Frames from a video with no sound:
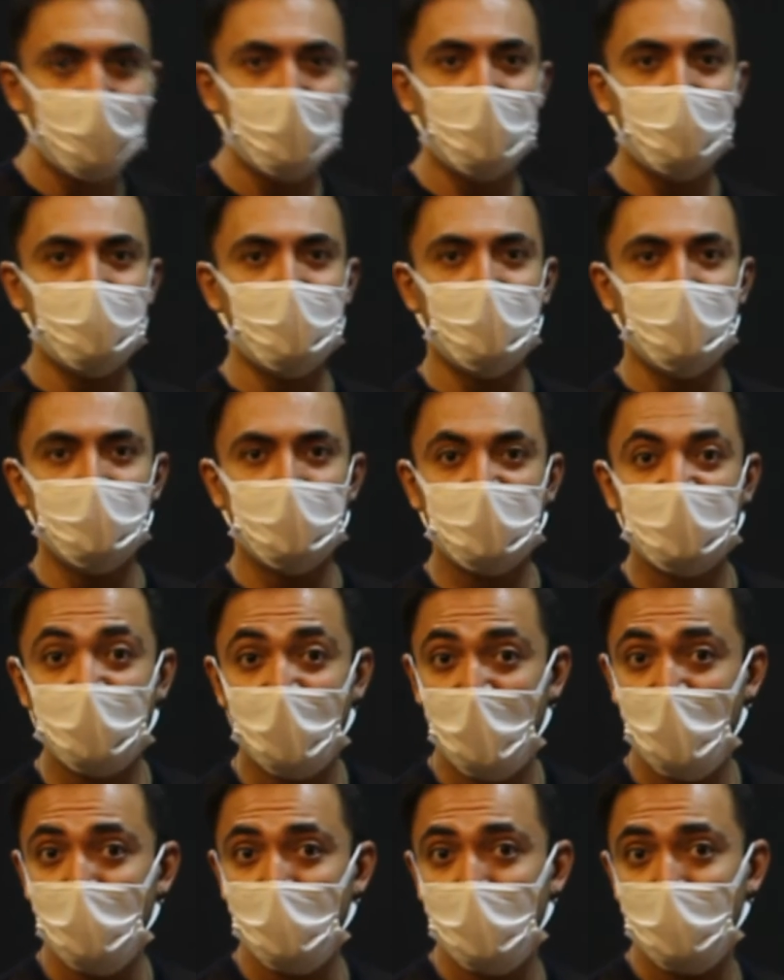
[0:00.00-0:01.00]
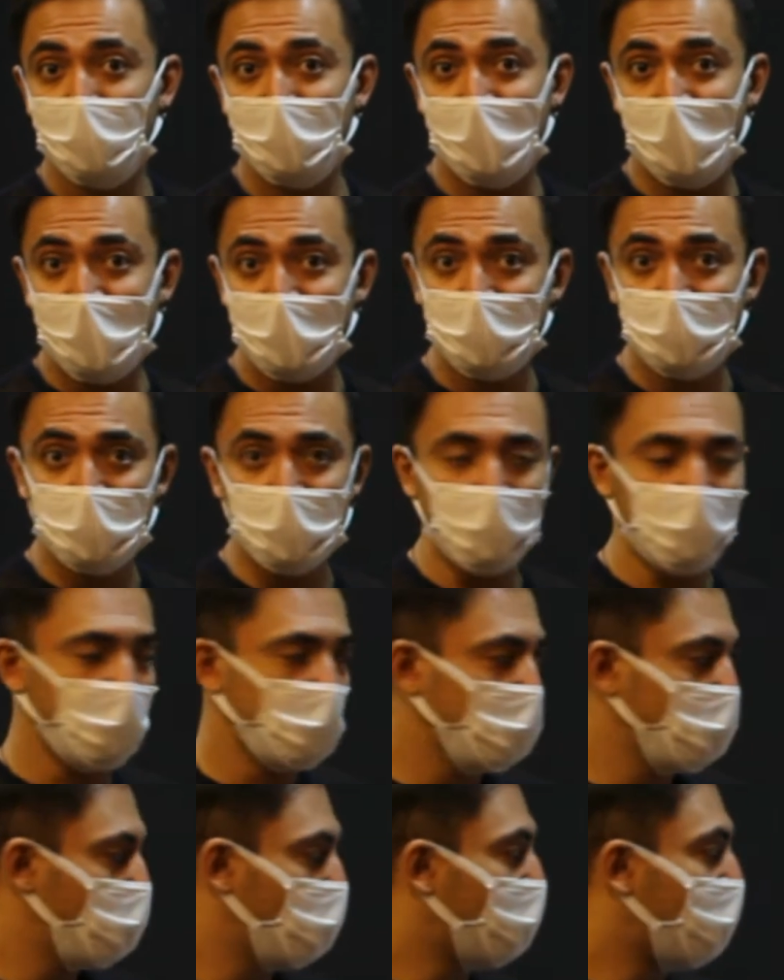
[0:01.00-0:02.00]
remember the time of an action,
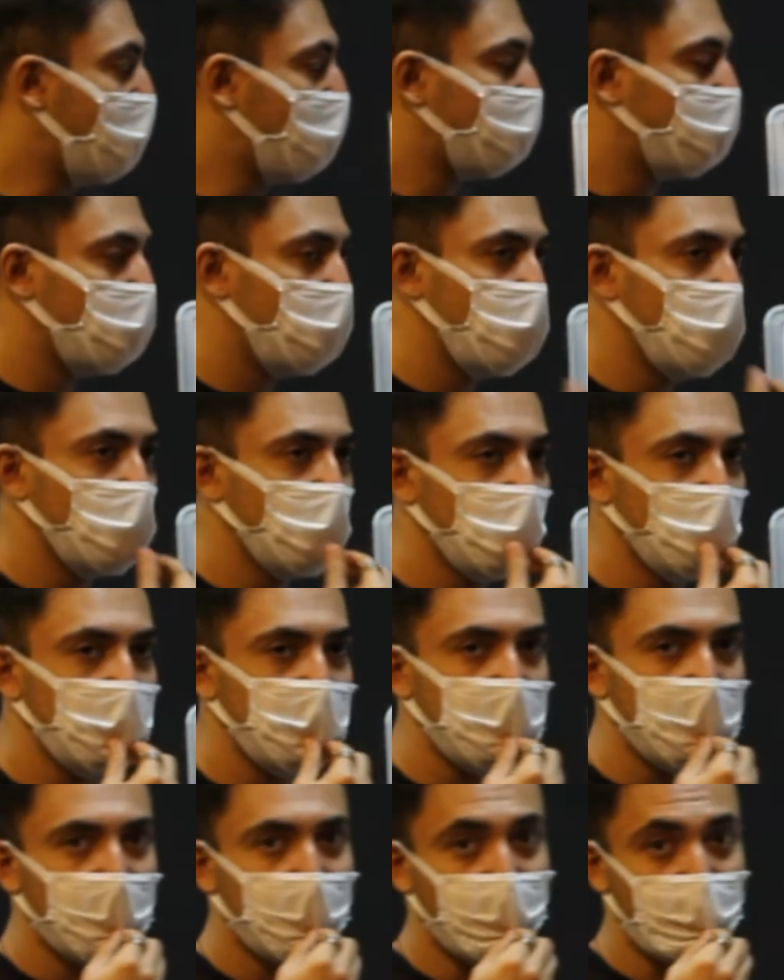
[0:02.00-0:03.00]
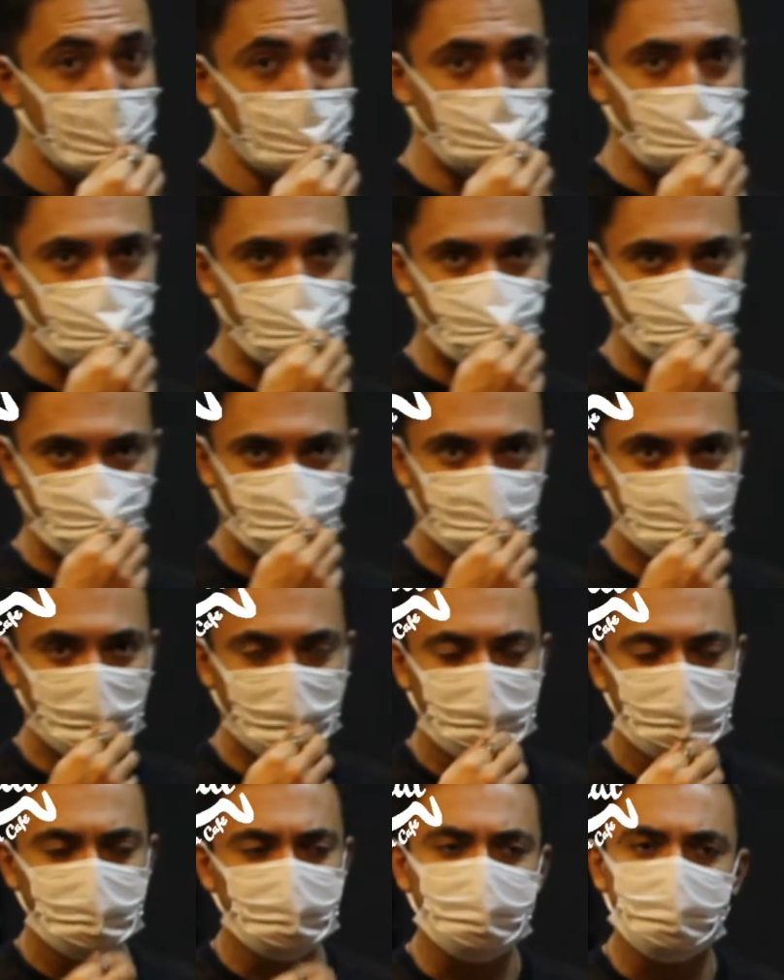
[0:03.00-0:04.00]
you have to use present
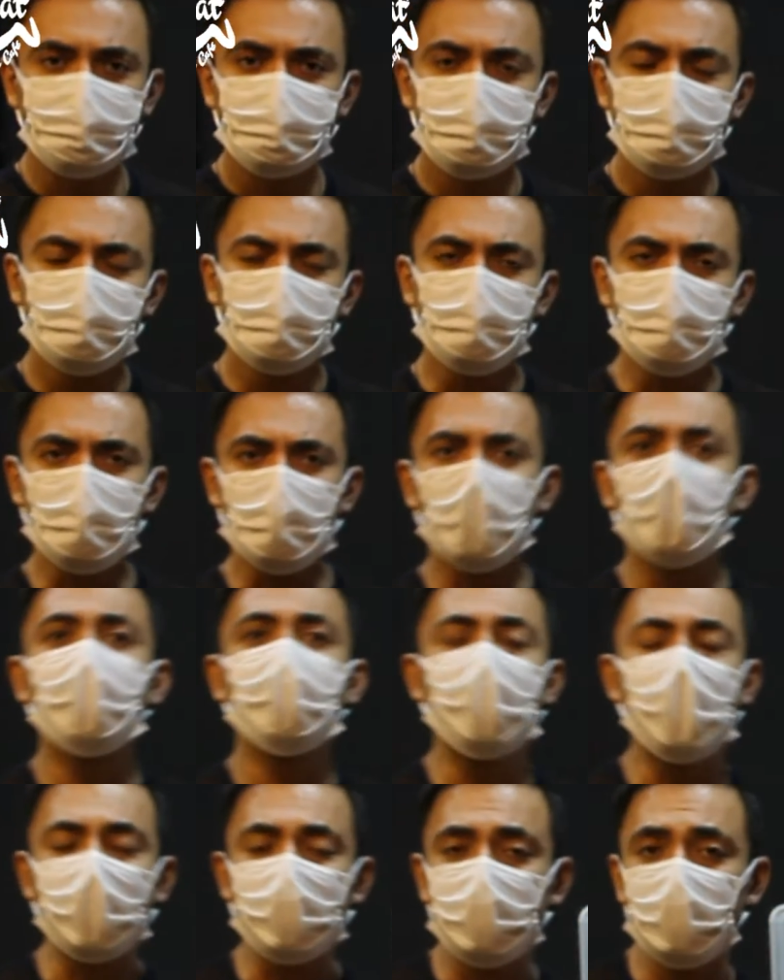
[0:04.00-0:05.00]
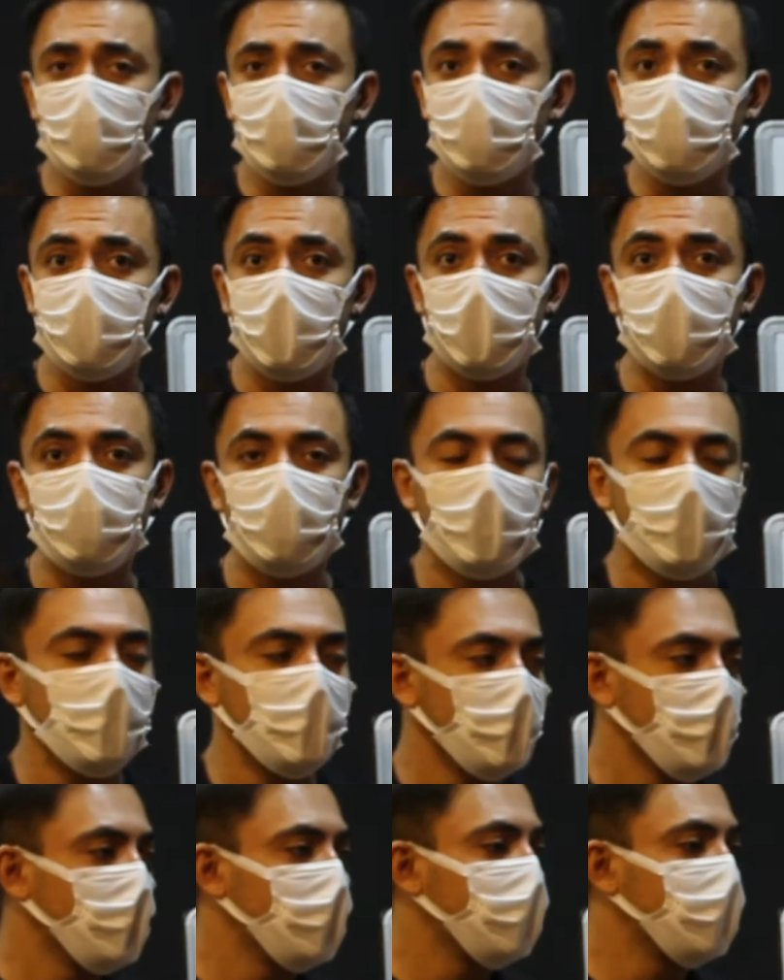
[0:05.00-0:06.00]
perfect. Next usage
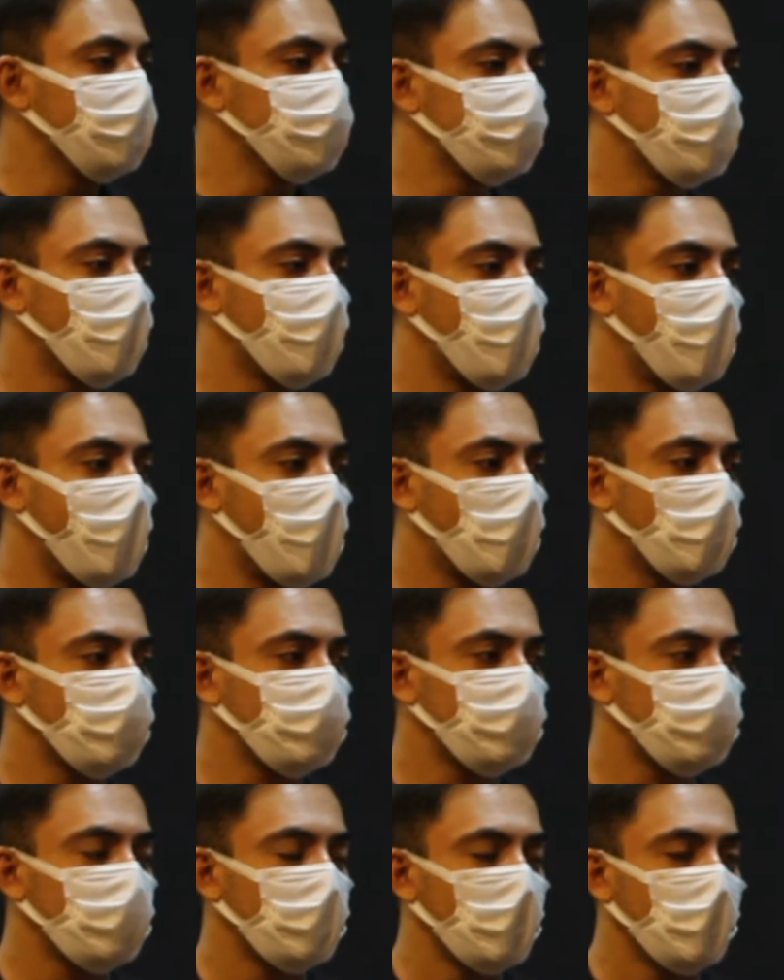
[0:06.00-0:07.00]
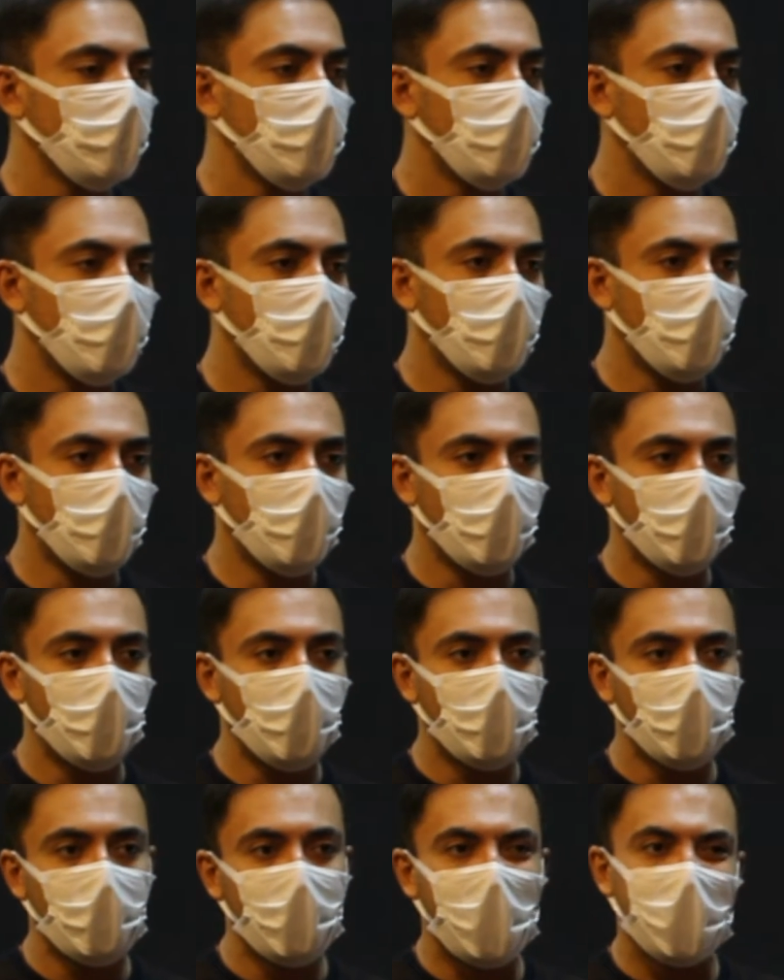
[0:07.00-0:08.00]
is about
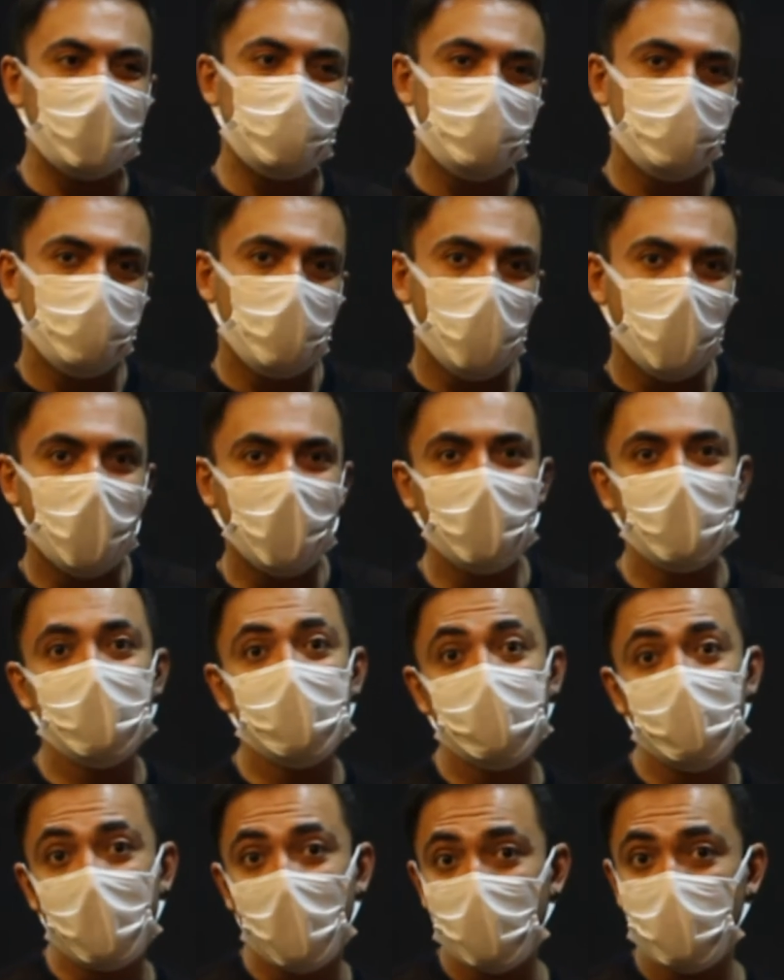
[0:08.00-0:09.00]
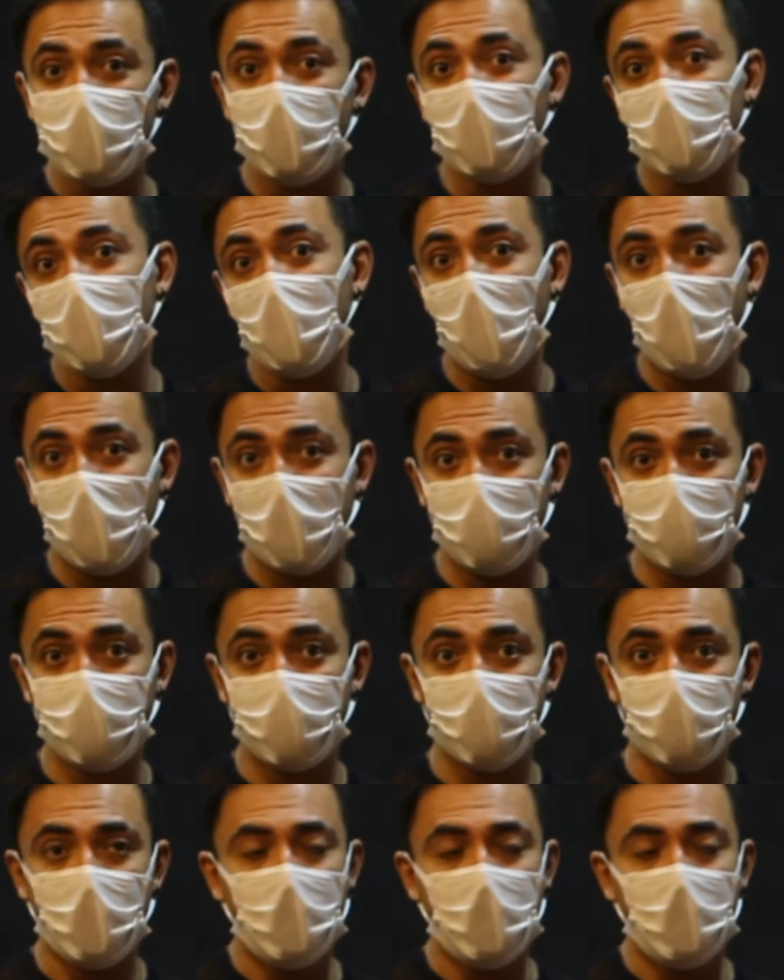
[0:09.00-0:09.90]
experience of your life.